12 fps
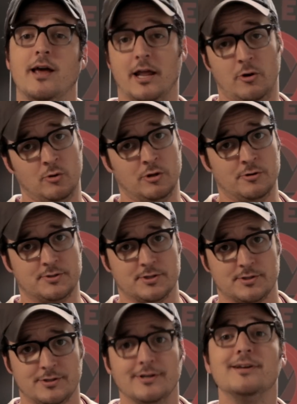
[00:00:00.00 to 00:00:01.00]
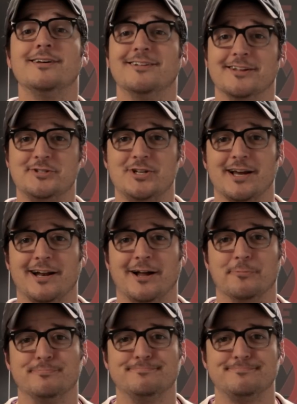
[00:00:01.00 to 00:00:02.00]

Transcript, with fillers: and who loses. Let's check it out.